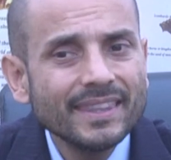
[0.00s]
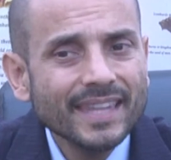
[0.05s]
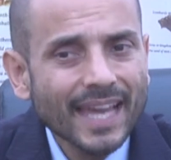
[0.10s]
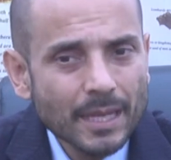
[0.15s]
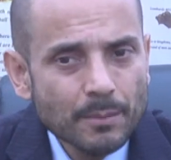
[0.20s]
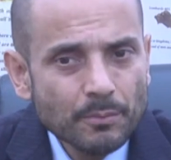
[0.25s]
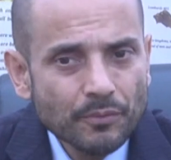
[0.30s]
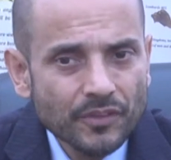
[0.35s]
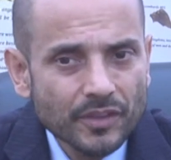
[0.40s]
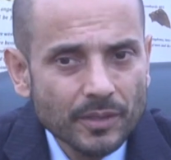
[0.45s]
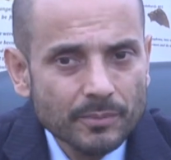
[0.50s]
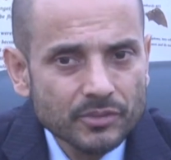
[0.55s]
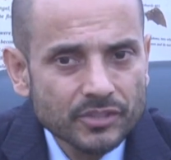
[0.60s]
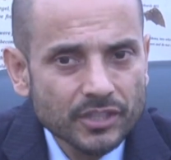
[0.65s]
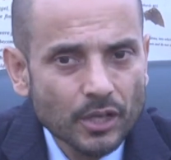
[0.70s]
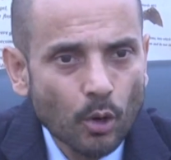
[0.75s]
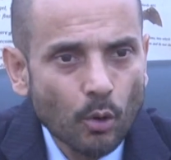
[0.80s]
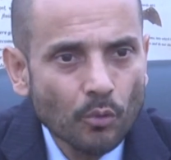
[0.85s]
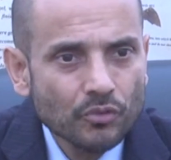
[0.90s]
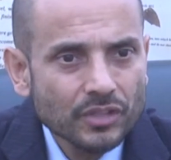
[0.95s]
name for
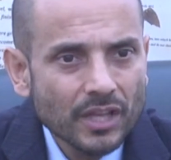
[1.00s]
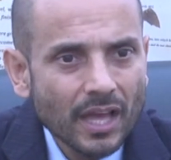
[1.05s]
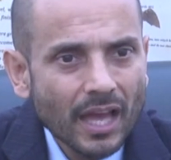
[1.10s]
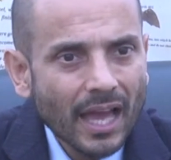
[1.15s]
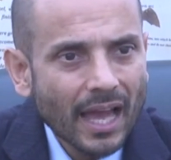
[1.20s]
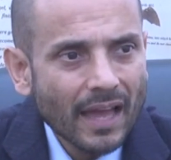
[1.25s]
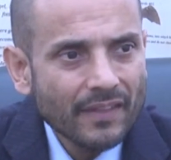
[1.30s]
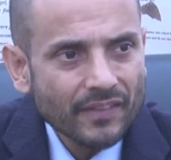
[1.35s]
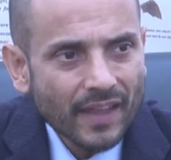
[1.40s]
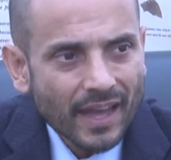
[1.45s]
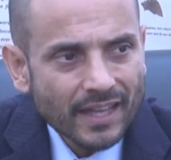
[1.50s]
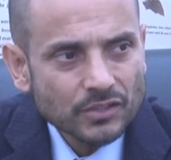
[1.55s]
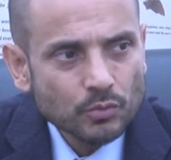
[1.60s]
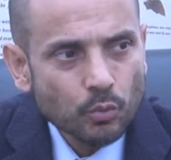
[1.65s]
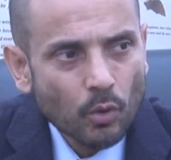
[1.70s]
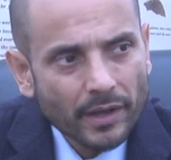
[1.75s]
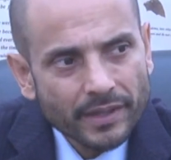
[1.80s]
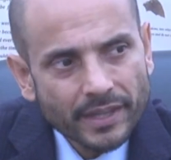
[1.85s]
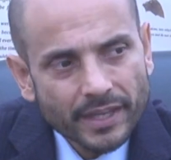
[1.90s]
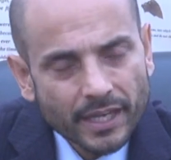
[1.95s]
themselves, and that's
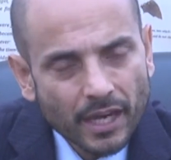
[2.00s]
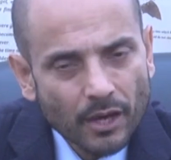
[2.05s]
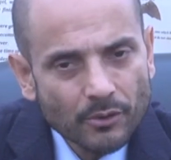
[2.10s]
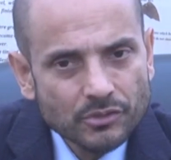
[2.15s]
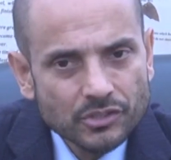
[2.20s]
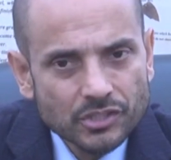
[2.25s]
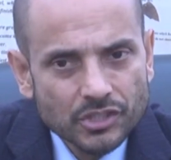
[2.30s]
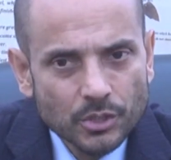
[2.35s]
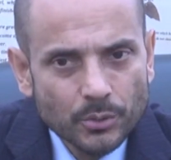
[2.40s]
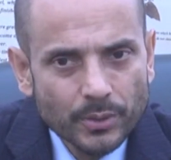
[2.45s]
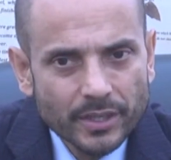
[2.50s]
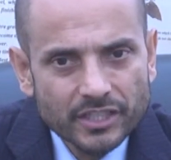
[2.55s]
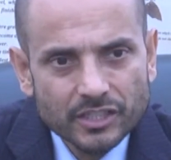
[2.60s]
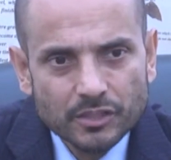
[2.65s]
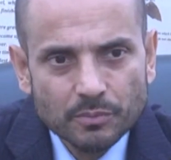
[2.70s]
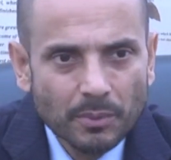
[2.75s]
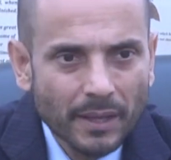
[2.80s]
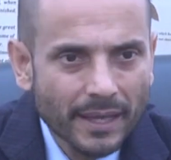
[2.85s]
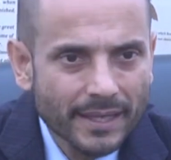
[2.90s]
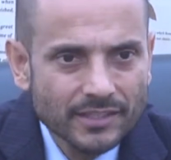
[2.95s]
why they're going to
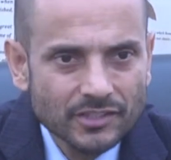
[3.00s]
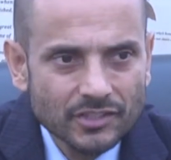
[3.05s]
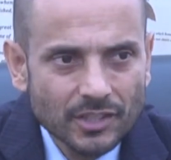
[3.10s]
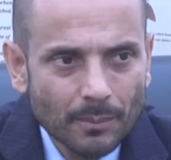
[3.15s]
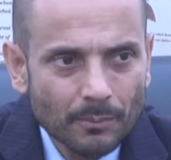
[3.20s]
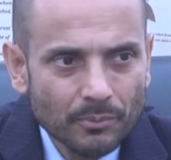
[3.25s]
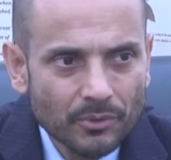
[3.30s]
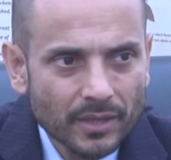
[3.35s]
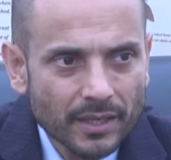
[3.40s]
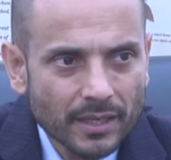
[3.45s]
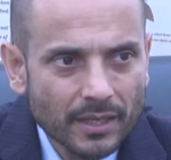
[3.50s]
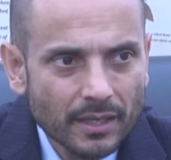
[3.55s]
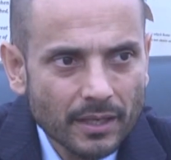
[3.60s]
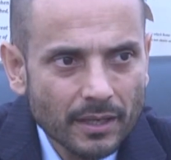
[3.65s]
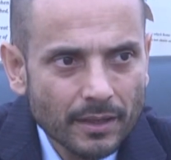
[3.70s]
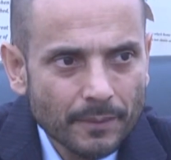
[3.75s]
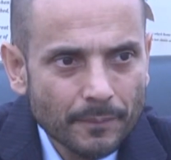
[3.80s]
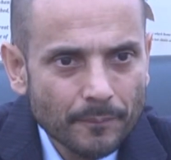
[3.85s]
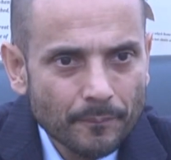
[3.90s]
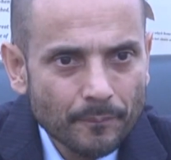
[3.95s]
explain something.
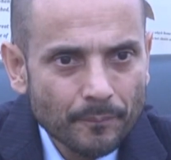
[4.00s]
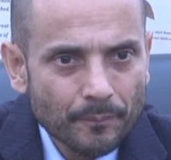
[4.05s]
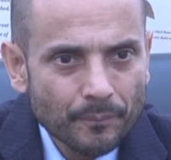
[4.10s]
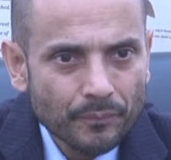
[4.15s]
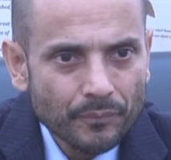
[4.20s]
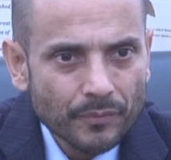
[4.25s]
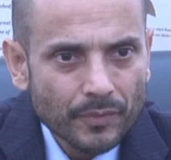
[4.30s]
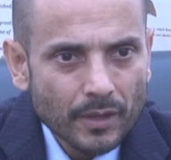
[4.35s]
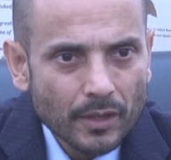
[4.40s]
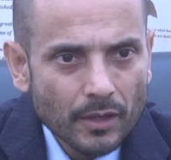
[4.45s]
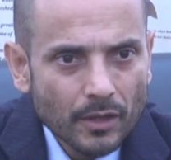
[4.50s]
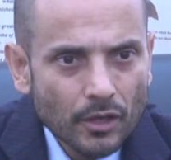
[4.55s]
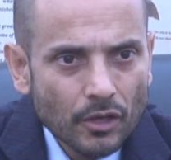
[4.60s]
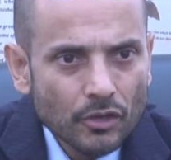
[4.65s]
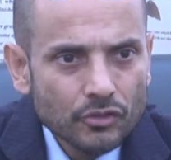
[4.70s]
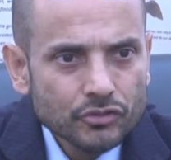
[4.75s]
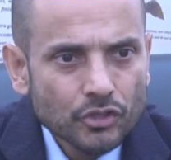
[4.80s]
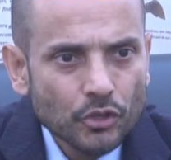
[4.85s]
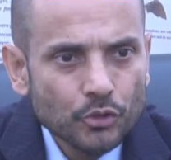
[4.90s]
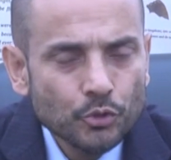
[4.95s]

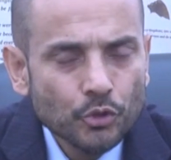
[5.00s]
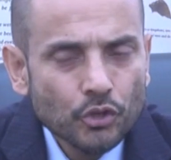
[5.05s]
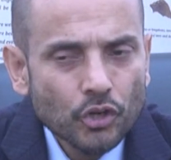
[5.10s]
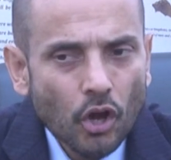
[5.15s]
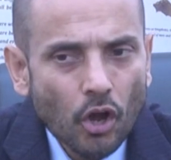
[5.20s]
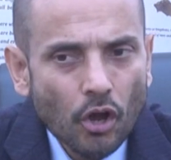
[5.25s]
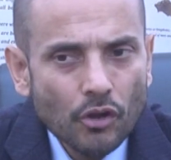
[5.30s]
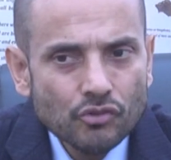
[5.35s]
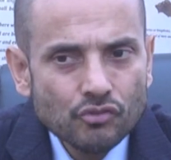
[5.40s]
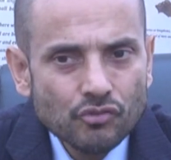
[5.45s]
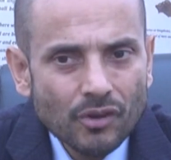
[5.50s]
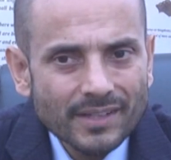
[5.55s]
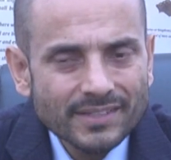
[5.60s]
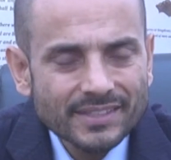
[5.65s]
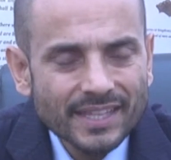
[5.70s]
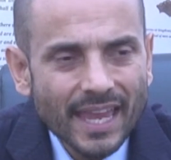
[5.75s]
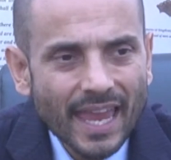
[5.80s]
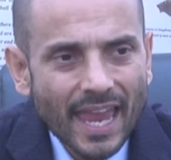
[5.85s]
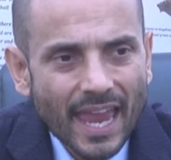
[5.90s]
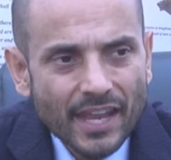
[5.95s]
So you can't
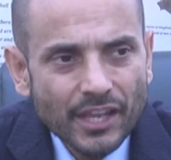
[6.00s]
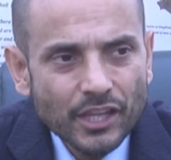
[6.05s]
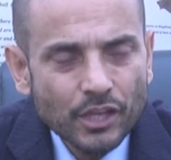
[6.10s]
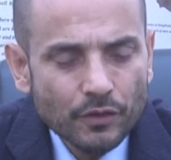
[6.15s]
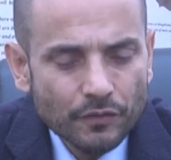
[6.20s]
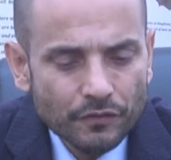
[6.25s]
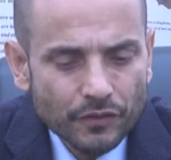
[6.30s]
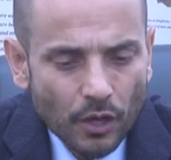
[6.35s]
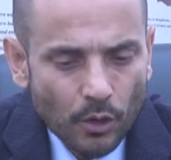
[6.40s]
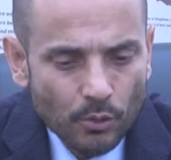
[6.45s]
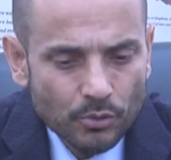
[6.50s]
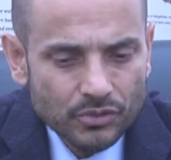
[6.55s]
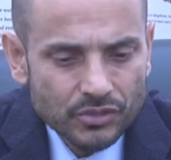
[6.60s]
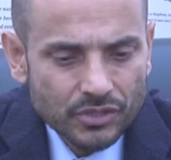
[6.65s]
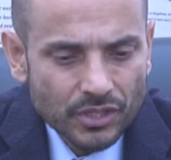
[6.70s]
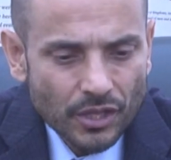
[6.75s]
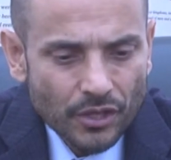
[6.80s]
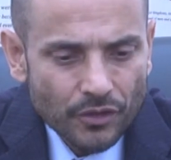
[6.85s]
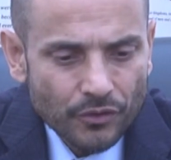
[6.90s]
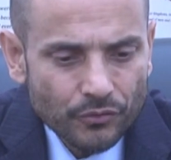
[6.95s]
trust any of
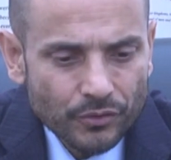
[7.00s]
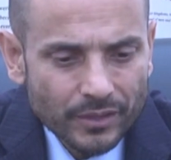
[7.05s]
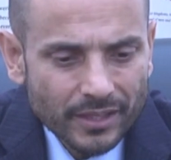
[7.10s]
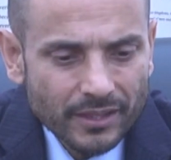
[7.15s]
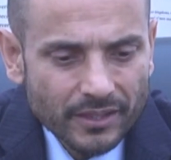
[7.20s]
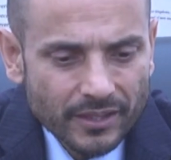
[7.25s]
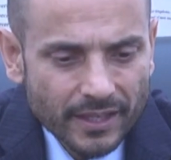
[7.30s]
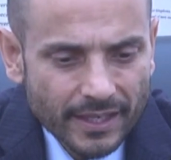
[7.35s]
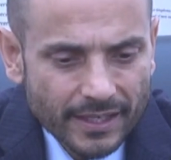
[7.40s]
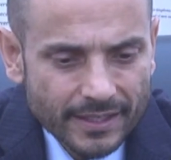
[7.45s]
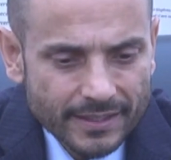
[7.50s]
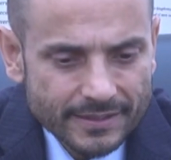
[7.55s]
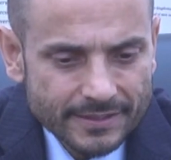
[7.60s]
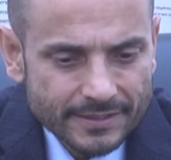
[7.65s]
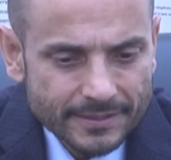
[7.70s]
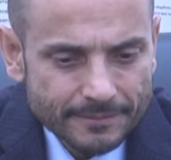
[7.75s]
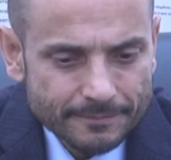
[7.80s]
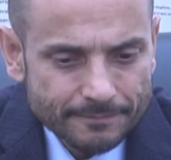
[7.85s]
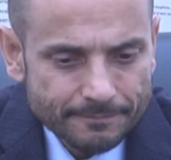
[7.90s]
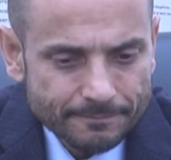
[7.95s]
those Three things.